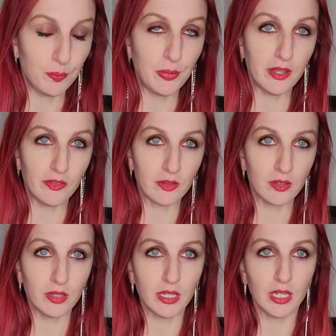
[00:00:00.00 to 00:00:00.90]

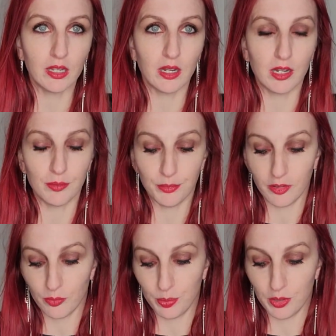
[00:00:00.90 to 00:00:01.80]
Basically,
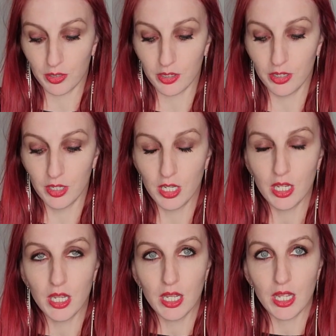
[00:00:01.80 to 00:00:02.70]
this book
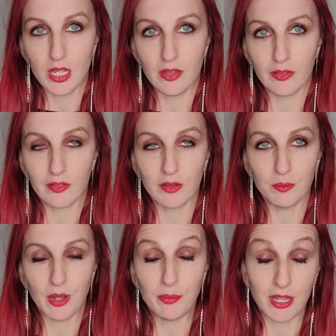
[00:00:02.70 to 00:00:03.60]
is
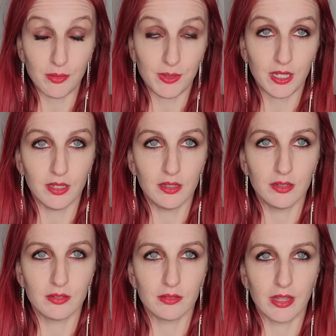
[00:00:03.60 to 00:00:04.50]
my baby,
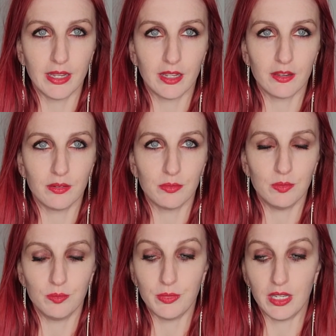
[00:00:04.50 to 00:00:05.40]
like
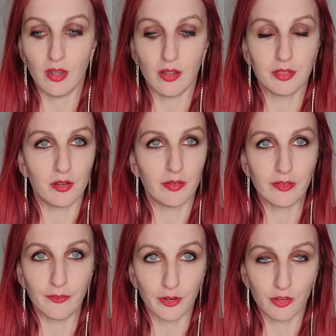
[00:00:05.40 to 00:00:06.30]
many authors'
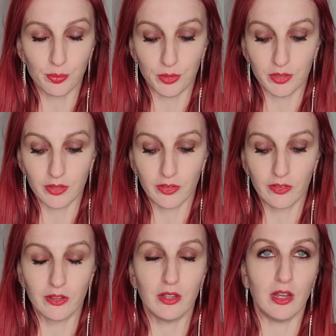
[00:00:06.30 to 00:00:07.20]
first books.